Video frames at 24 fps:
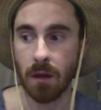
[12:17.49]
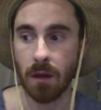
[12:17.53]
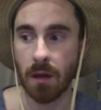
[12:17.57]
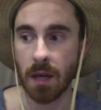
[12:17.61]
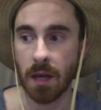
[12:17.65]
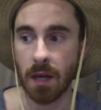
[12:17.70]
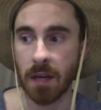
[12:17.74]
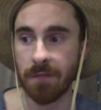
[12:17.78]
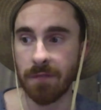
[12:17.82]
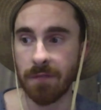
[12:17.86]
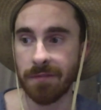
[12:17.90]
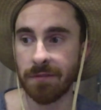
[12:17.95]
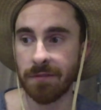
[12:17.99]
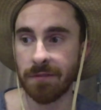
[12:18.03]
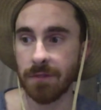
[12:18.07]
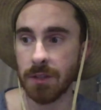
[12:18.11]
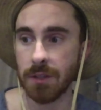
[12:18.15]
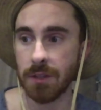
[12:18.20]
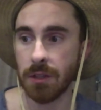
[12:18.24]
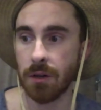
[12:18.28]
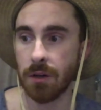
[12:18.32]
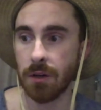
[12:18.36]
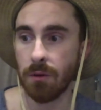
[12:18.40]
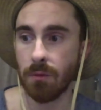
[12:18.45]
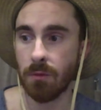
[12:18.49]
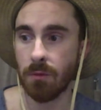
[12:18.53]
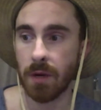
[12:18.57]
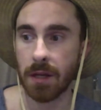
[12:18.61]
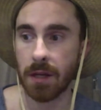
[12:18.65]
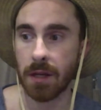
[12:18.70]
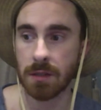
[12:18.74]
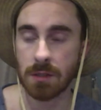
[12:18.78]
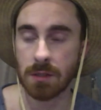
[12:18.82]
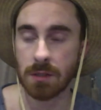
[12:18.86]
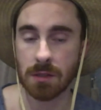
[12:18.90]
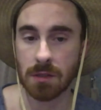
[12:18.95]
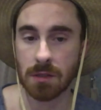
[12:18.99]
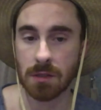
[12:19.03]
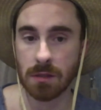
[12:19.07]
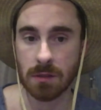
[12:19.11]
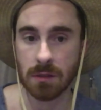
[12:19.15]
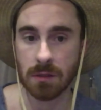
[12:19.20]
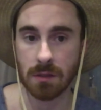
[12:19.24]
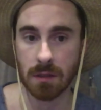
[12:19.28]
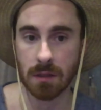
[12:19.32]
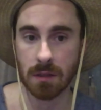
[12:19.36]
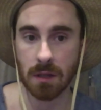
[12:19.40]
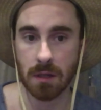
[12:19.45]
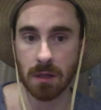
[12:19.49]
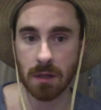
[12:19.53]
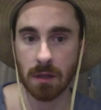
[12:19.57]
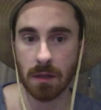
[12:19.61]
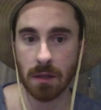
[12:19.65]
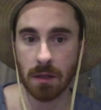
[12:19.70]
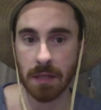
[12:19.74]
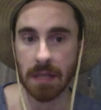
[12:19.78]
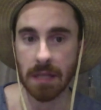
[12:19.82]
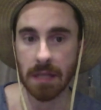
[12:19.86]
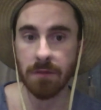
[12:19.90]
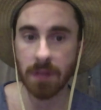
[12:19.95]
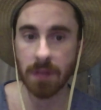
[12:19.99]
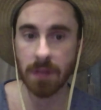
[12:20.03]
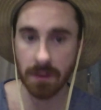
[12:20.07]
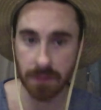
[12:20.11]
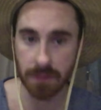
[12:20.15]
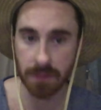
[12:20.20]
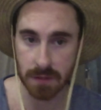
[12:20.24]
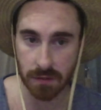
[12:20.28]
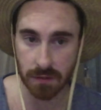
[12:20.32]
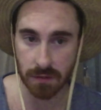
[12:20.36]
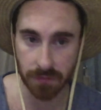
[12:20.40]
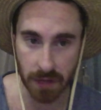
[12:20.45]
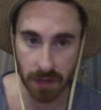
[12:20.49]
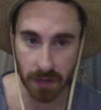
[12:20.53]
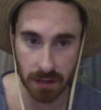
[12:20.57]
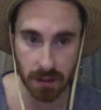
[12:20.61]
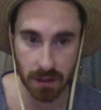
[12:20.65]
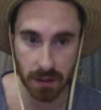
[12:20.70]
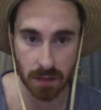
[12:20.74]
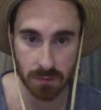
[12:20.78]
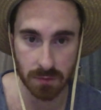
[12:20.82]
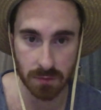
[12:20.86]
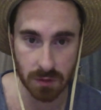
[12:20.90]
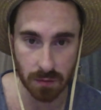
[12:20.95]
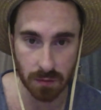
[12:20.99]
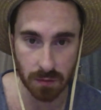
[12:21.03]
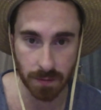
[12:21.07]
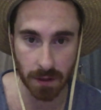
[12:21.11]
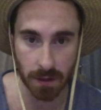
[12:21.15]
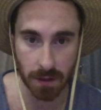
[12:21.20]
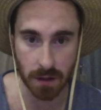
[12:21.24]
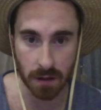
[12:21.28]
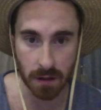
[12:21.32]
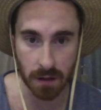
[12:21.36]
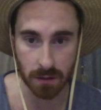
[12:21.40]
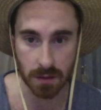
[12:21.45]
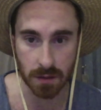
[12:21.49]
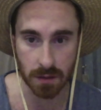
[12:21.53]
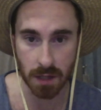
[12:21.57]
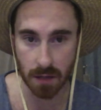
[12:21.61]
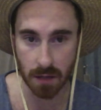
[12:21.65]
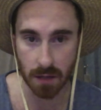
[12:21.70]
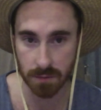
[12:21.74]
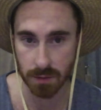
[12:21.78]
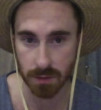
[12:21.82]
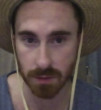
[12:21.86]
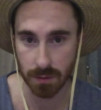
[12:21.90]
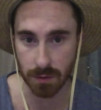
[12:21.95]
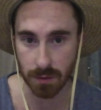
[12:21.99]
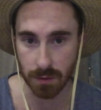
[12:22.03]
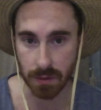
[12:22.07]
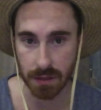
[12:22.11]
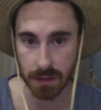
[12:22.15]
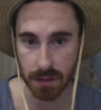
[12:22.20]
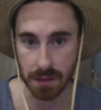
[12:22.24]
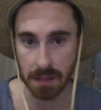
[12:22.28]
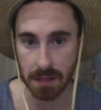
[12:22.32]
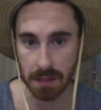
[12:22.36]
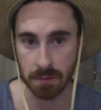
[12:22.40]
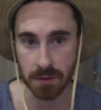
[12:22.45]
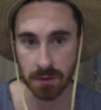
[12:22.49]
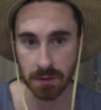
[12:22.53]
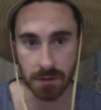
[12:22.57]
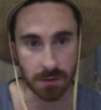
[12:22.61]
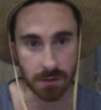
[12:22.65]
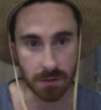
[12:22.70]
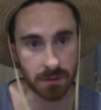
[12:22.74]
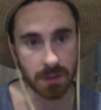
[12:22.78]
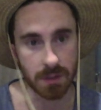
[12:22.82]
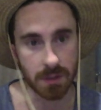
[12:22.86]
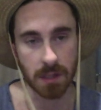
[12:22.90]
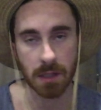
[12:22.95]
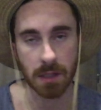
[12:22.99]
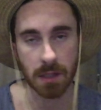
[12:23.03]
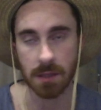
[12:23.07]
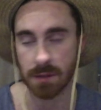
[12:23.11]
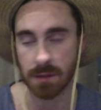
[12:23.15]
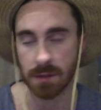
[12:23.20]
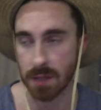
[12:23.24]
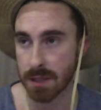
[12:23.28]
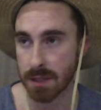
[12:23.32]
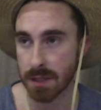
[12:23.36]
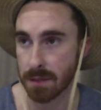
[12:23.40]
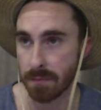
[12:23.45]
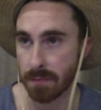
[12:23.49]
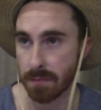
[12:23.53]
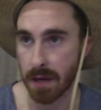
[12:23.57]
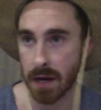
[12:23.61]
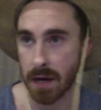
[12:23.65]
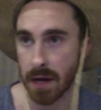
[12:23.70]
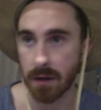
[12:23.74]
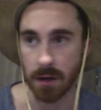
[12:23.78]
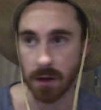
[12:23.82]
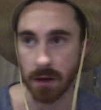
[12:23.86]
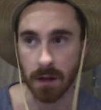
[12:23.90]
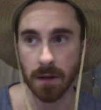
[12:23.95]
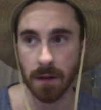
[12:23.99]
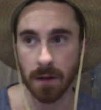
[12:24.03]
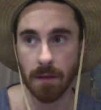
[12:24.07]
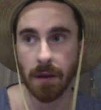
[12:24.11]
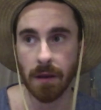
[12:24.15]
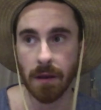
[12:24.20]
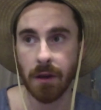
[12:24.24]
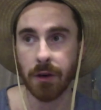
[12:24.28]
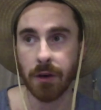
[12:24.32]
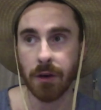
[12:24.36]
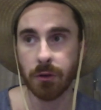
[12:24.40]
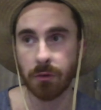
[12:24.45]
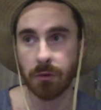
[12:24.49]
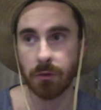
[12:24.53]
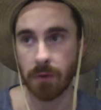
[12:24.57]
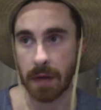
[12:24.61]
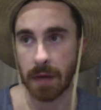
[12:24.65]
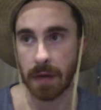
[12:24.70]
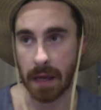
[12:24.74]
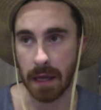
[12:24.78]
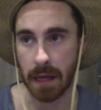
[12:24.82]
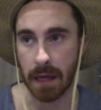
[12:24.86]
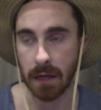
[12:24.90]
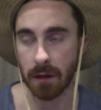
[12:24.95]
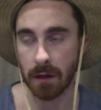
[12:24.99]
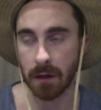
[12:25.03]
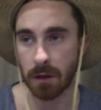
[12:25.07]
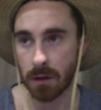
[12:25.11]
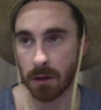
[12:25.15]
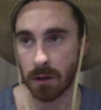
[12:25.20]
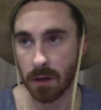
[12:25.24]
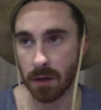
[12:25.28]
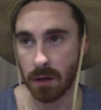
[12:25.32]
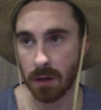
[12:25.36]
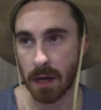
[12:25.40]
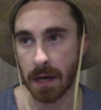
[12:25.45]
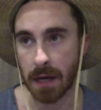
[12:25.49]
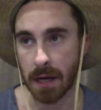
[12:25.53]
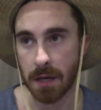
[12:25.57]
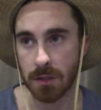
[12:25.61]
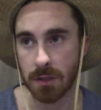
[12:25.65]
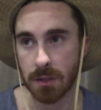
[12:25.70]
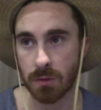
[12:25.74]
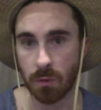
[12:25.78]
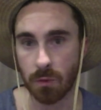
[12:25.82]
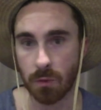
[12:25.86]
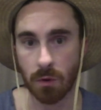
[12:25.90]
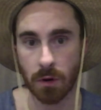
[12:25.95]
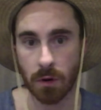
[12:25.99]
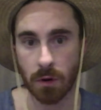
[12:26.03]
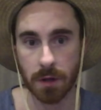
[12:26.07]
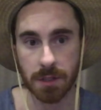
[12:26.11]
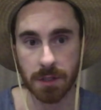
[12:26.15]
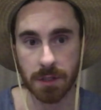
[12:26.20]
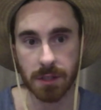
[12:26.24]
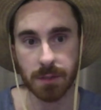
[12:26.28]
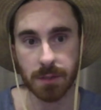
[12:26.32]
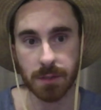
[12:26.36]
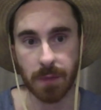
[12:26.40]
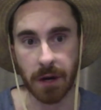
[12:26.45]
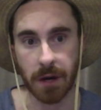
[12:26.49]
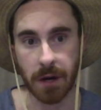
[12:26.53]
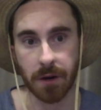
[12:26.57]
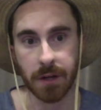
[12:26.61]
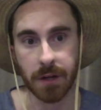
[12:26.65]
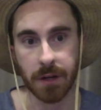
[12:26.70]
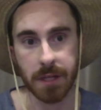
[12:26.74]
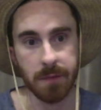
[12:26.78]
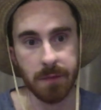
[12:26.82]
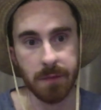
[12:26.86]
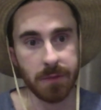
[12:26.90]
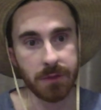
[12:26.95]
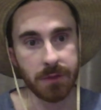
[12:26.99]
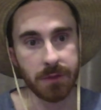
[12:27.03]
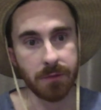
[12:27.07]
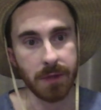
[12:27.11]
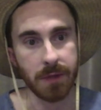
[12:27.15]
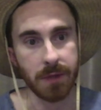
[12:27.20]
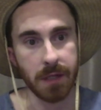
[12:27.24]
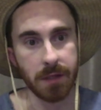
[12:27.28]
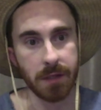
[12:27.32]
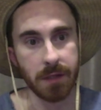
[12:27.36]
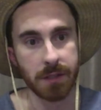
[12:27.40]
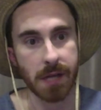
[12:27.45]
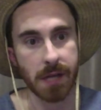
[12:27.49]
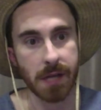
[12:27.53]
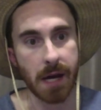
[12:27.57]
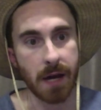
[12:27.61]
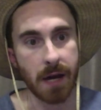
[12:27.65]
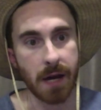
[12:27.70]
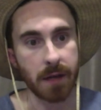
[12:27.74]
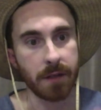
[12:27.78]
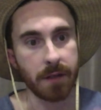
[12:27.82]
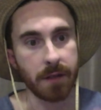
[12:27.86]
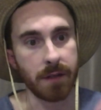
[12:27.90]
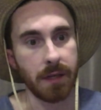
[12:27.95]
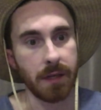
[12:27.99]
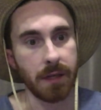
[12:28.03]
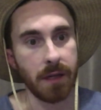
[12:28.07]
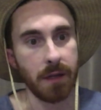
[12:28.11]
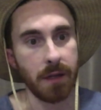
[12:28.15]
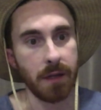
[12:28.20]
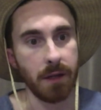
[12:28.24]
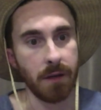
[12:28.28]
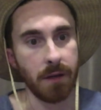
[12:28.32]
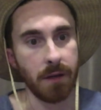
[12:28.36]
If, you know, when it's, even if it's a fight that I'm super comfortable with, like Medusa, doesn't matter. Create an Alliance War disparity between attack and